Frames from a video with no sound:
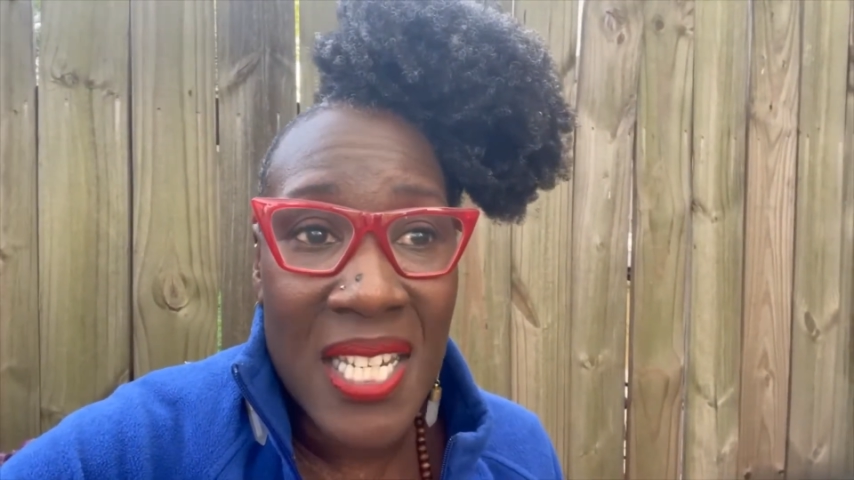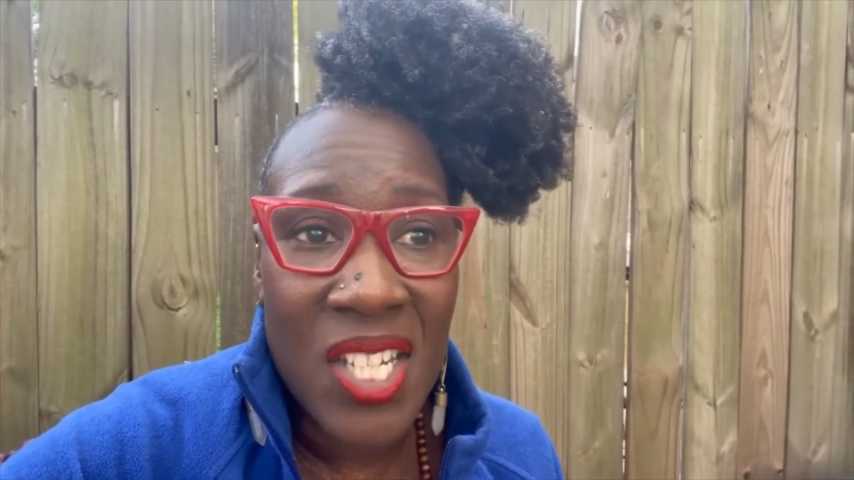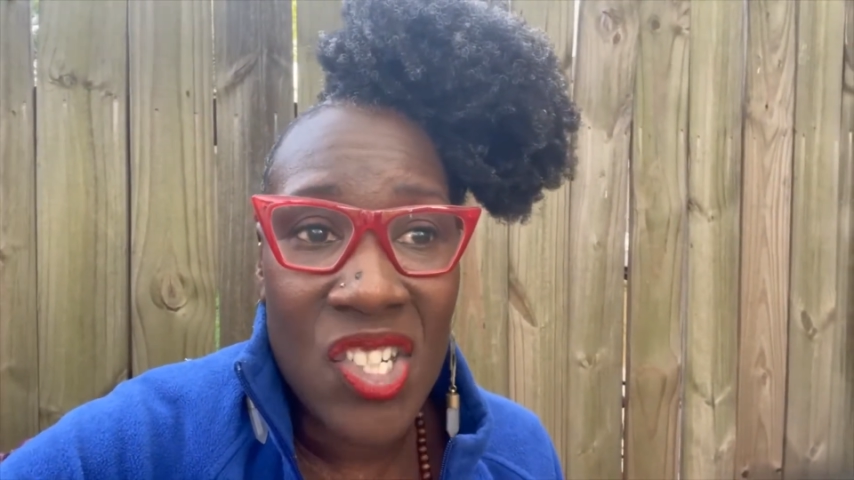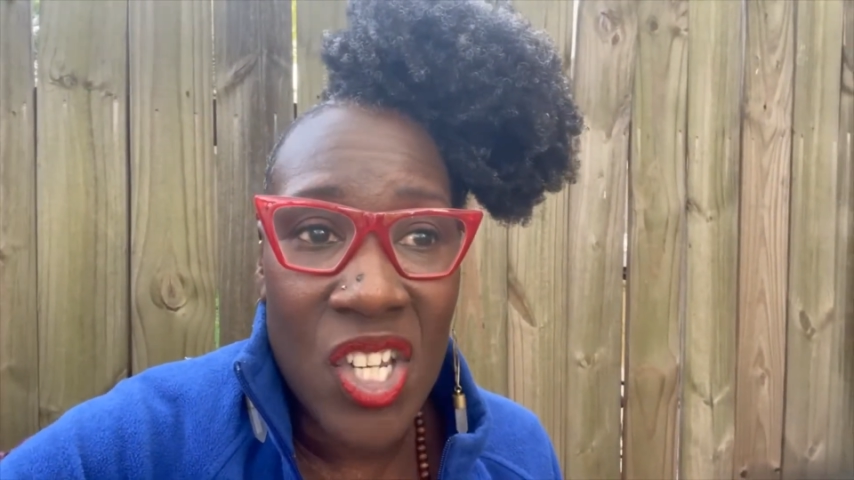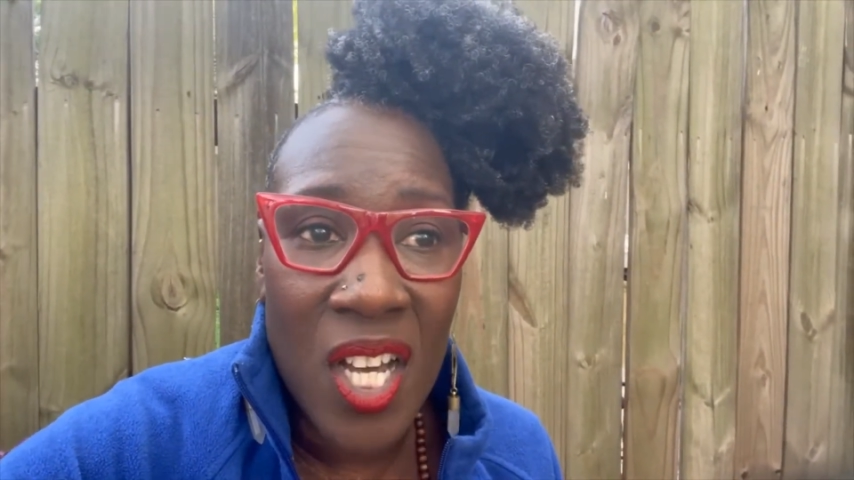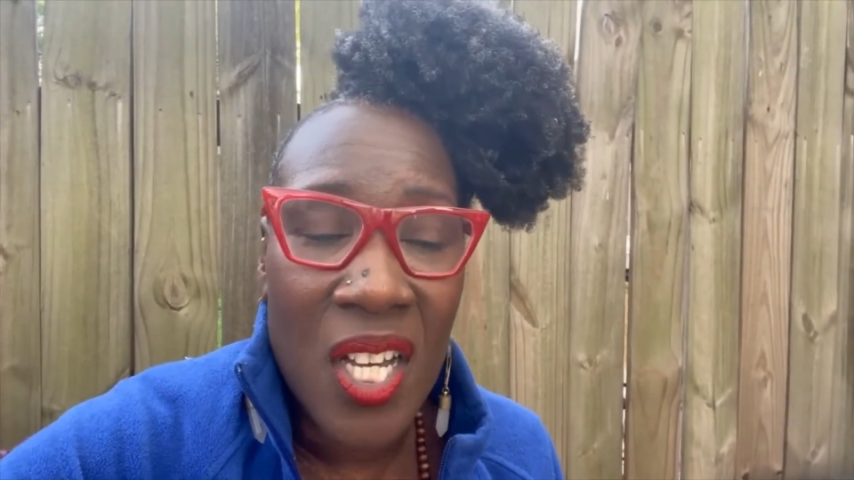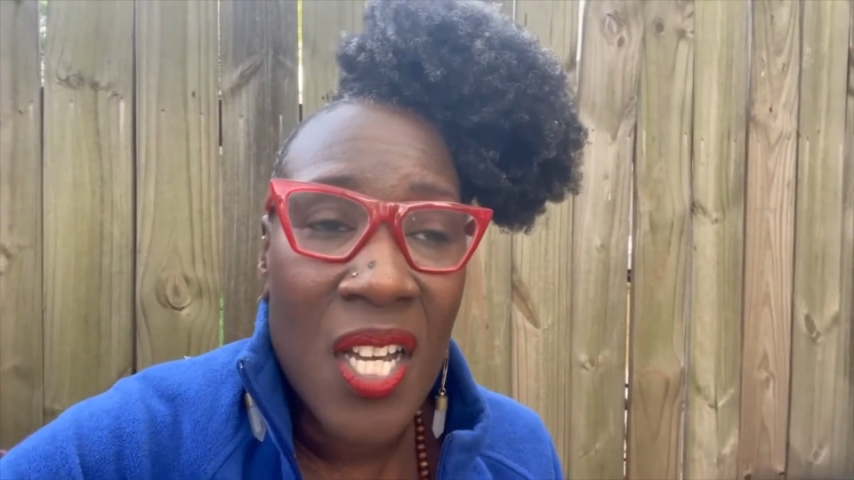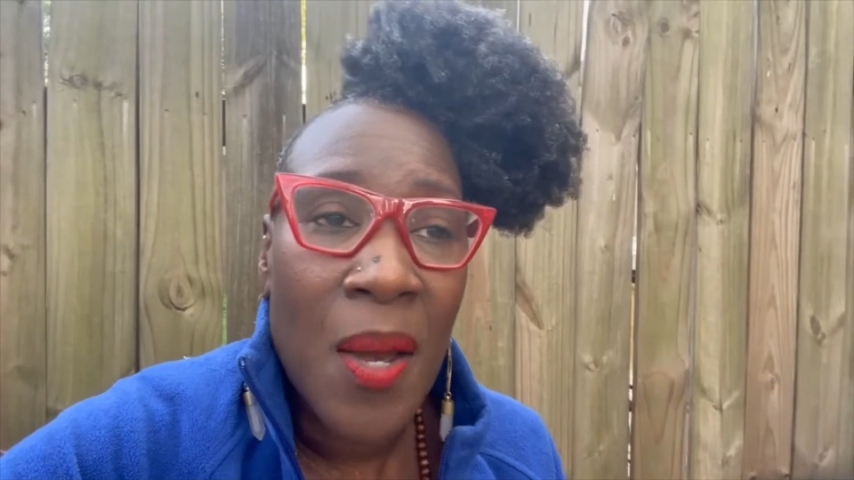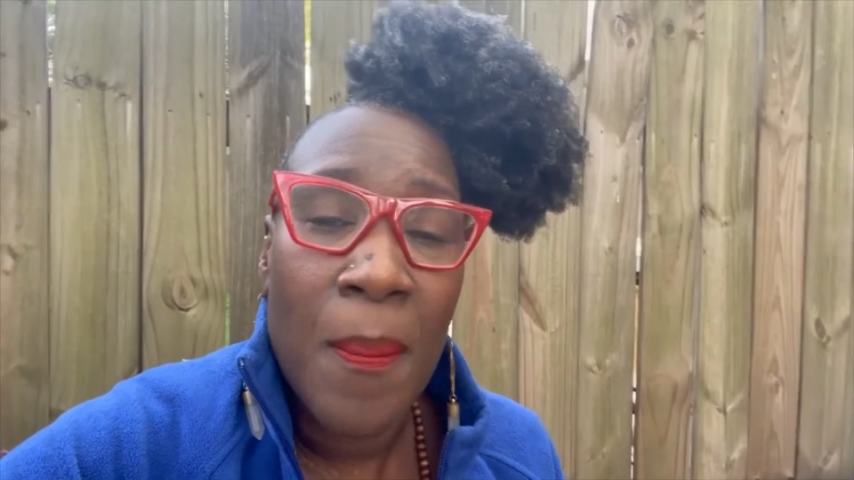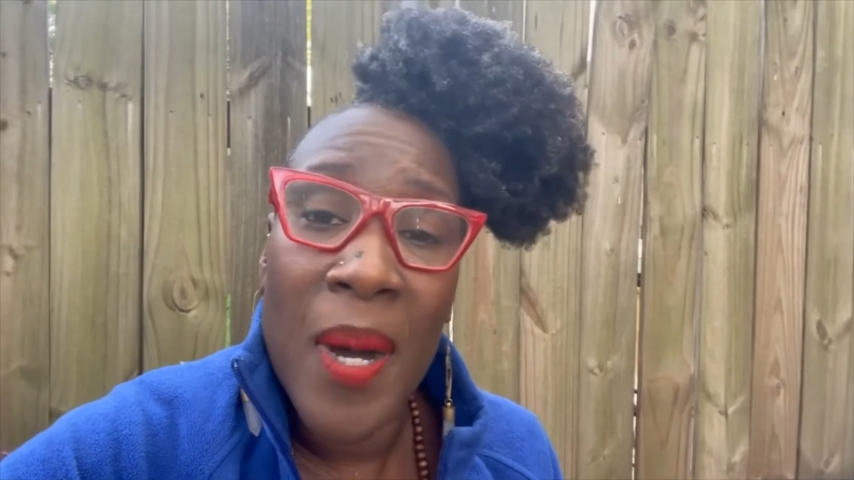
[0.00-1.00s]
Keisha
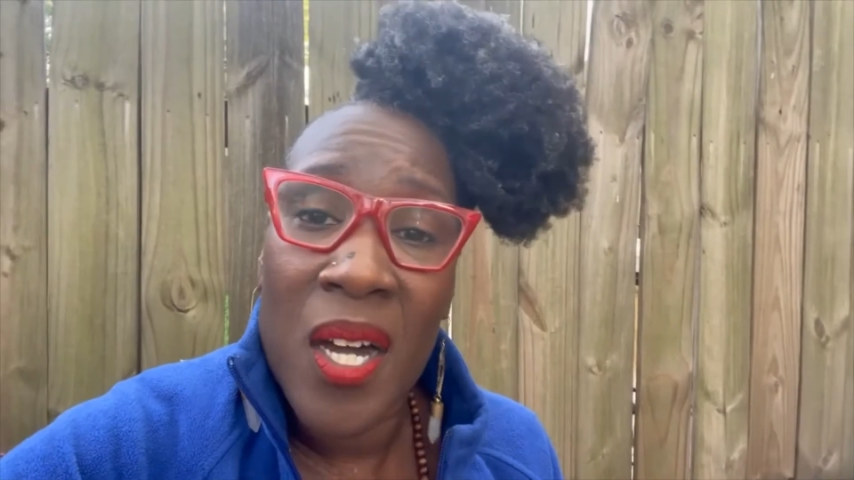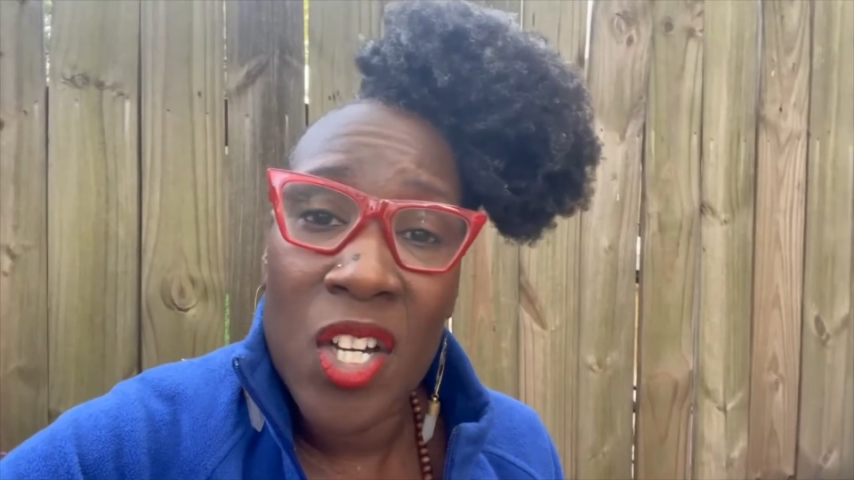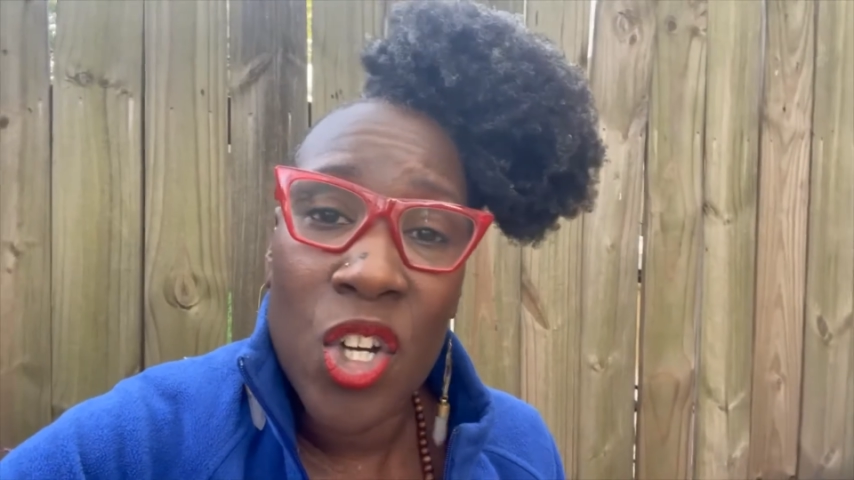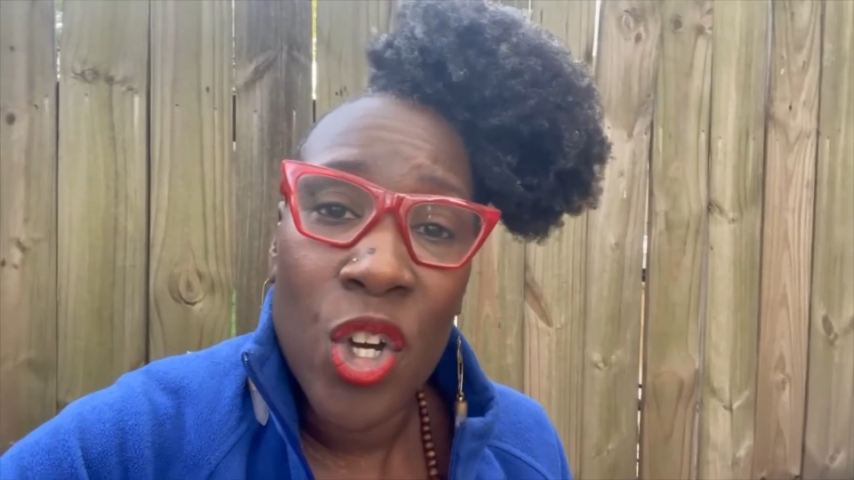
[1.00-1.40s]
Monk,